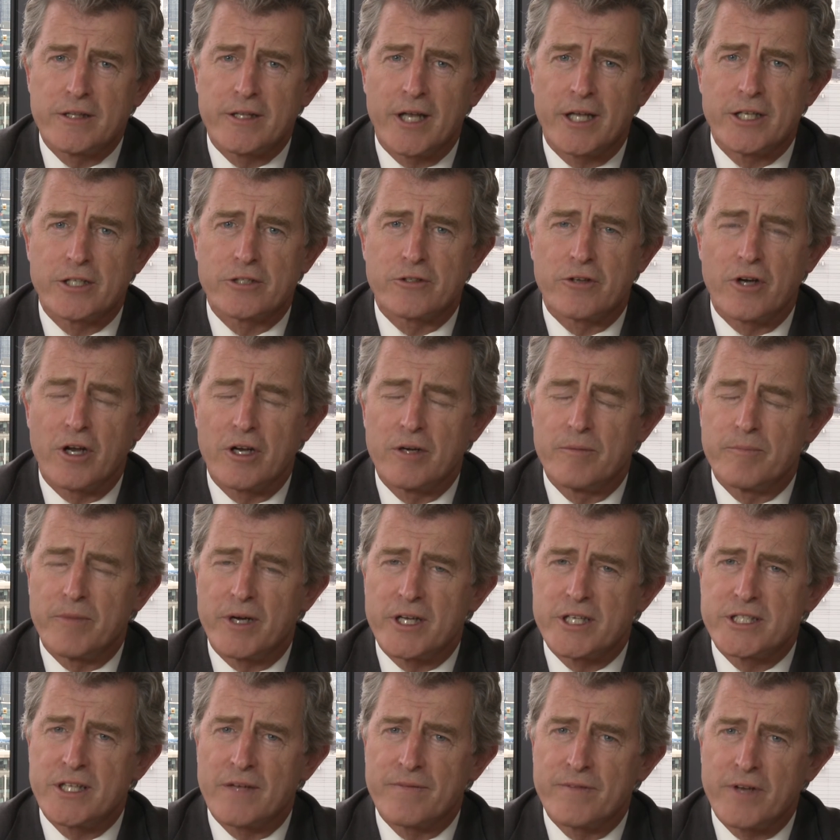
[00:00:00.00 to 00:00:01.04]
That's grown
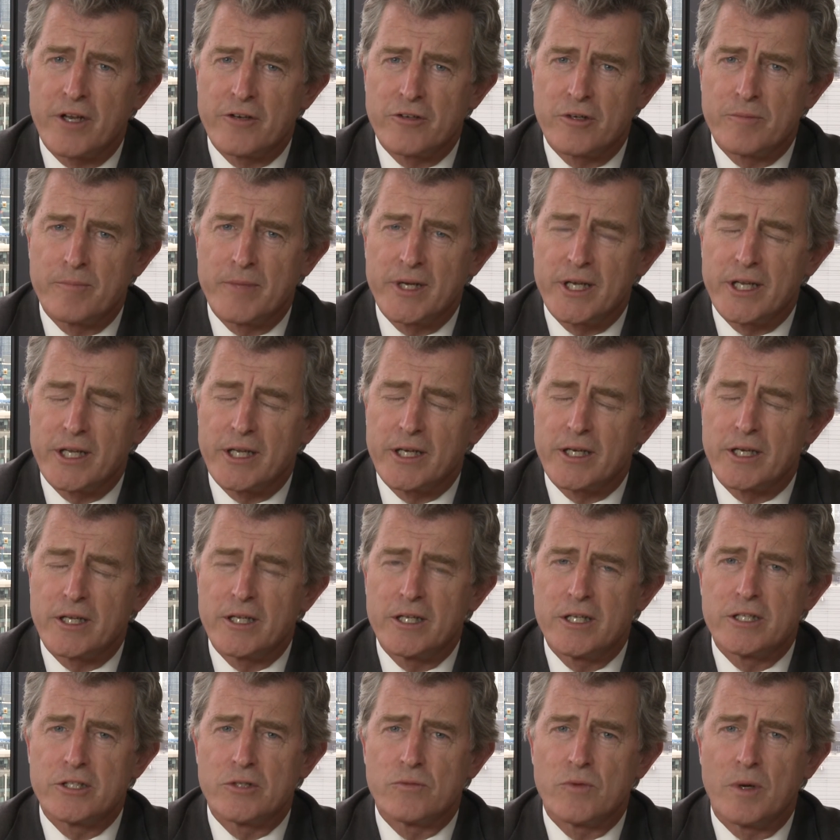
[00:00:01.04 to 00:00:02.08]
by 700 million
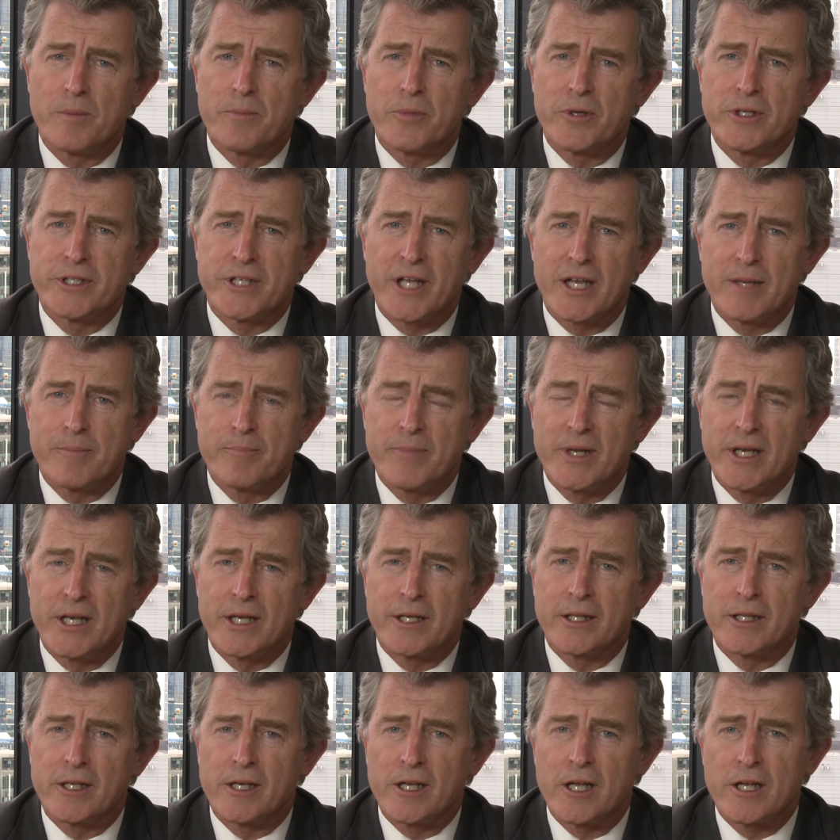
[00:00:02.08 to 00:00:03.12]
to 1.8
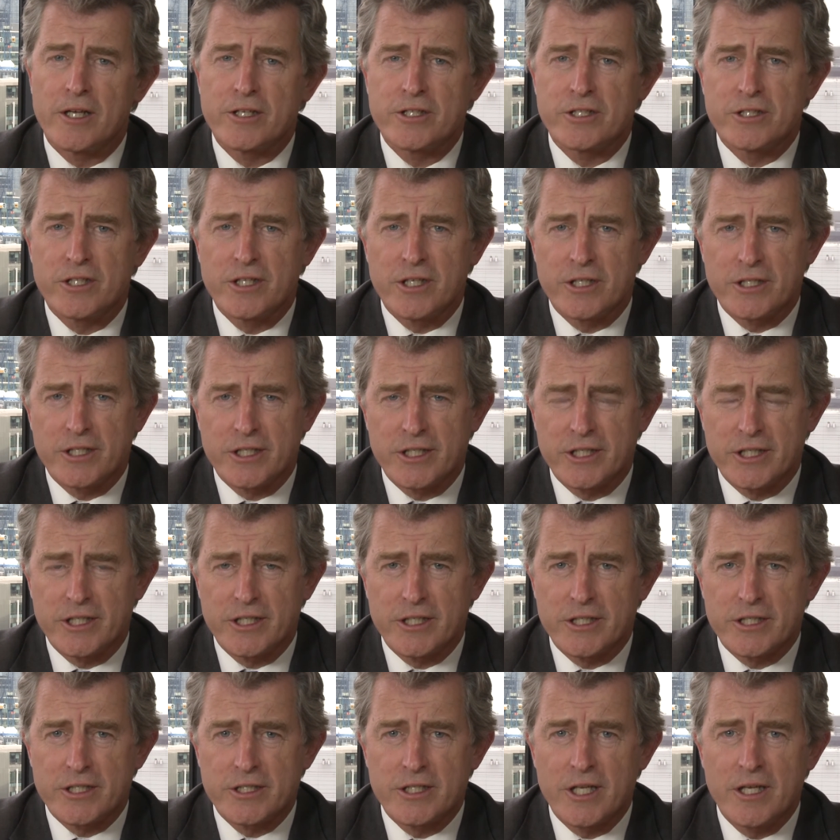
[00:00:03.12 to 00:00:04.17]
billion in the last 30
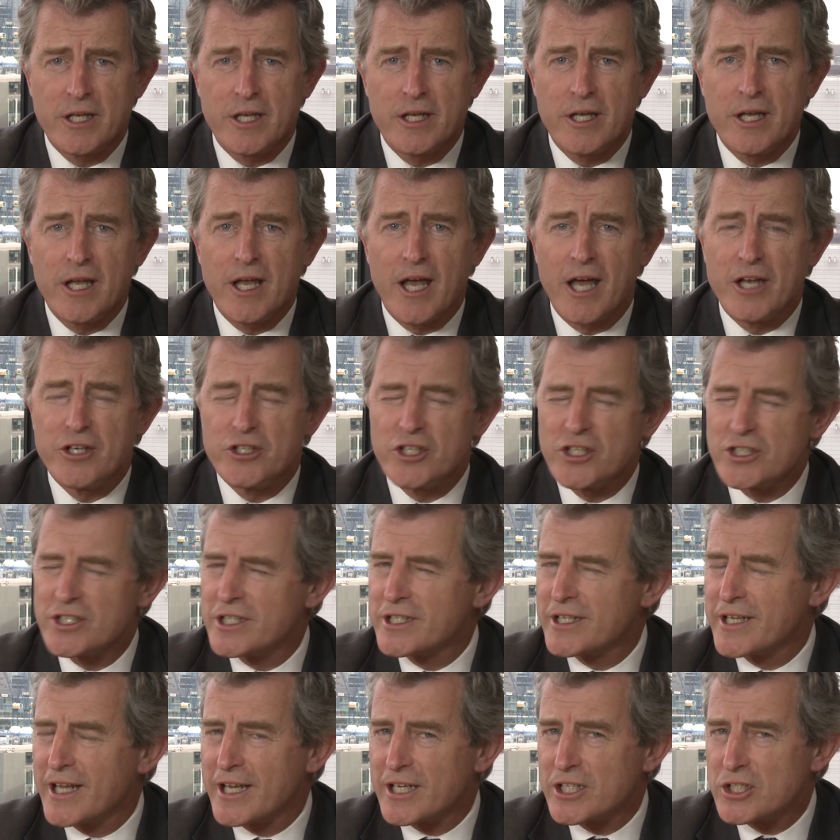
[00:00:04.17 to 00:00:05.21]
years, and just
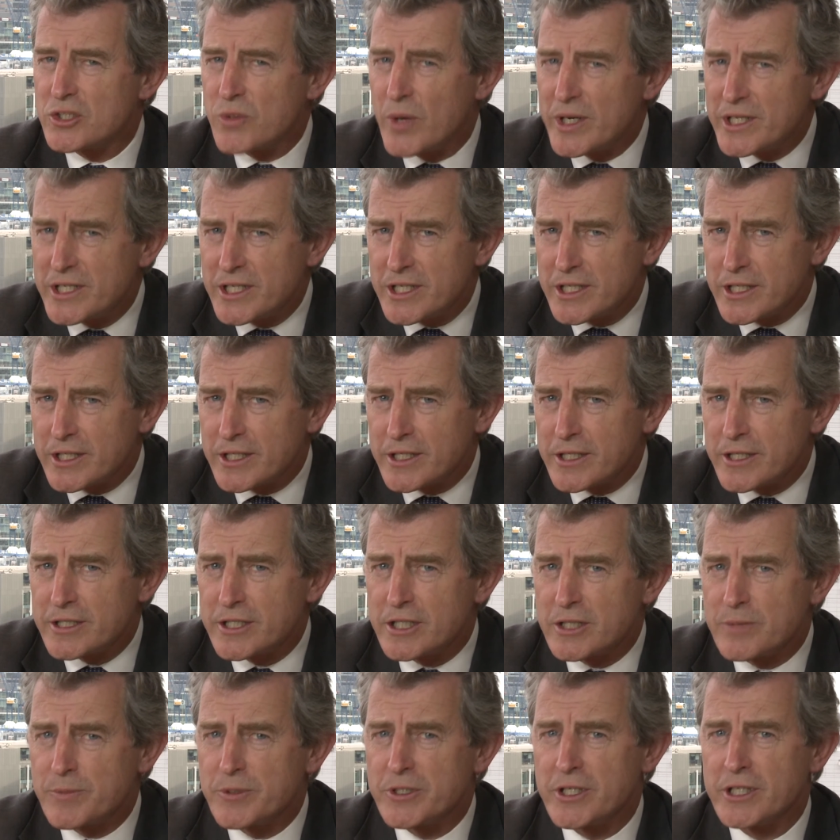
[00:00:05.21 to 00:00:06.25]
in the next 20
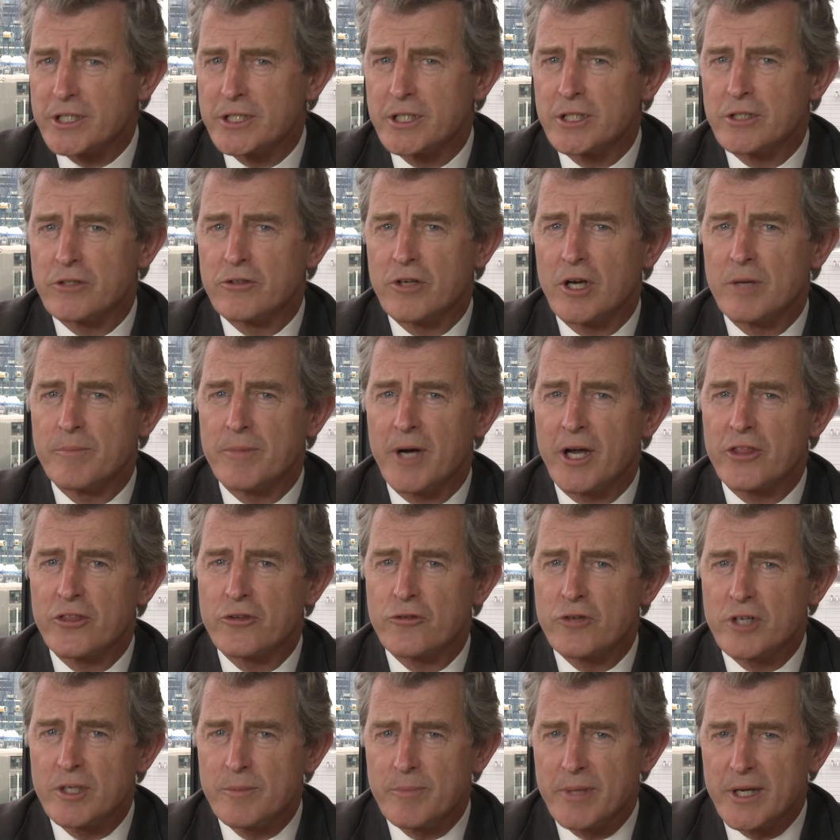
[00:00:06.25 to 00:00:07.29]
years, it's predicted to grow by
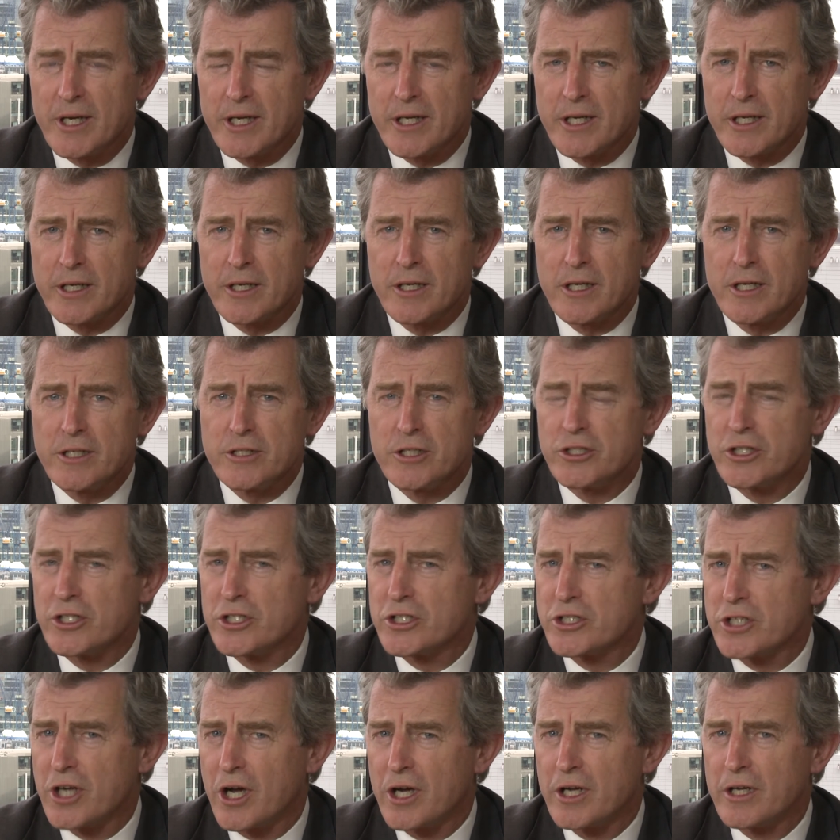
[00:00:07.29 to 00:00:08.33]
3 billion to
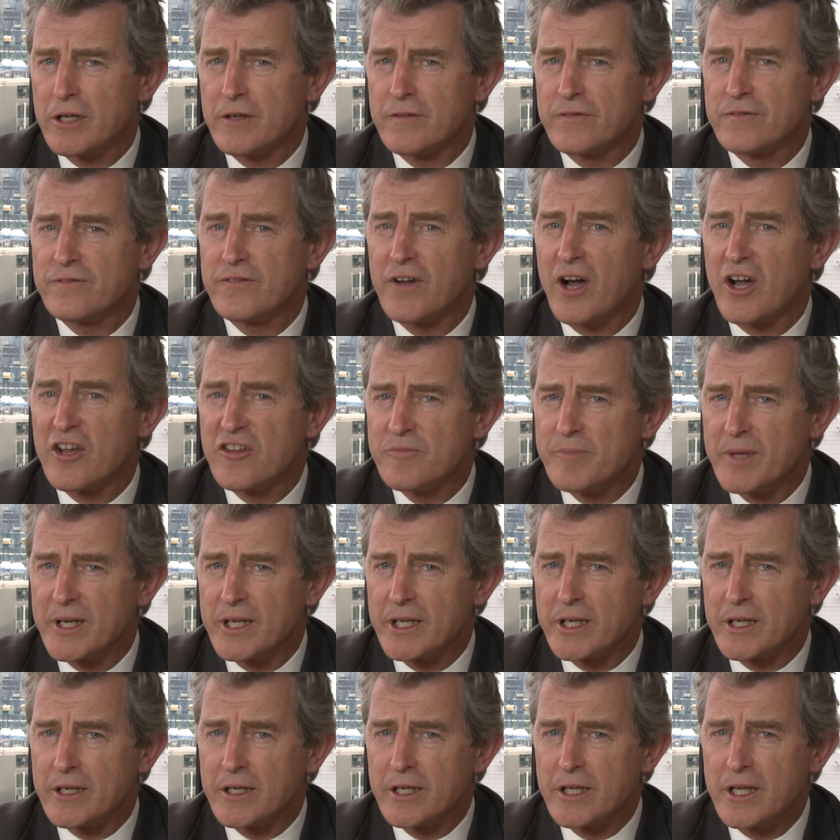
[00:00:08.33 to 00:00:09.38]
just shy of 5
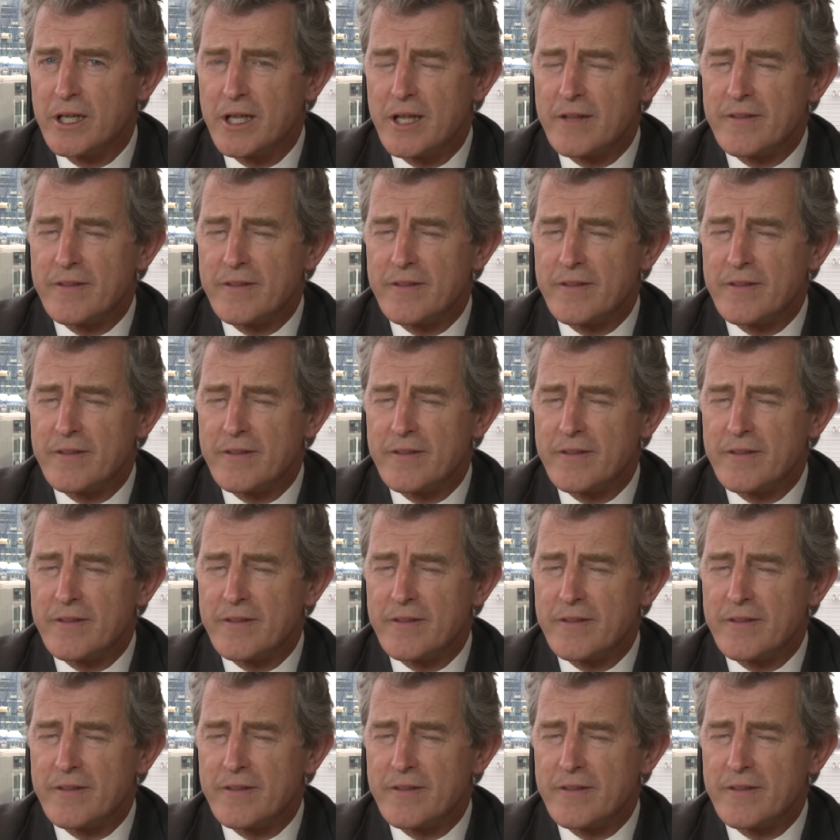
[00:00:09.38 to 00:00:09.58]
billion.